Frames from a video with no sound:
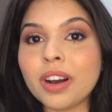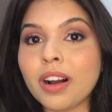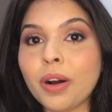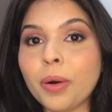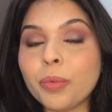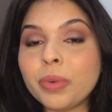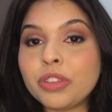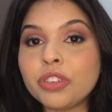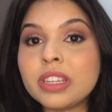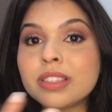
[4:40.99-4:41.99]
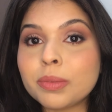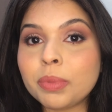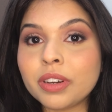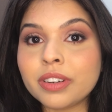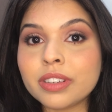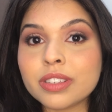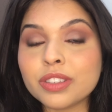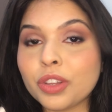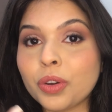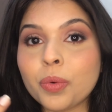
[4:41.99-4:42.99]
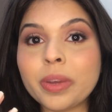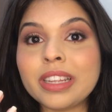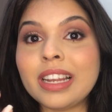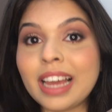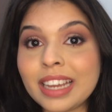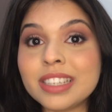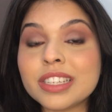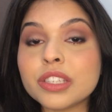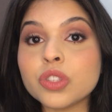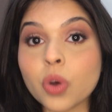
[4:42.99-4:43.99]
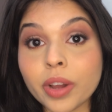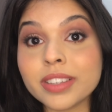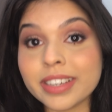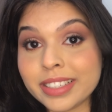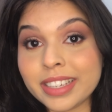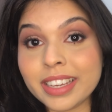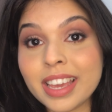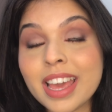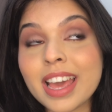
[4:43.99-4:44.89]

uh, which disappears, you know, when when the light is not hitting,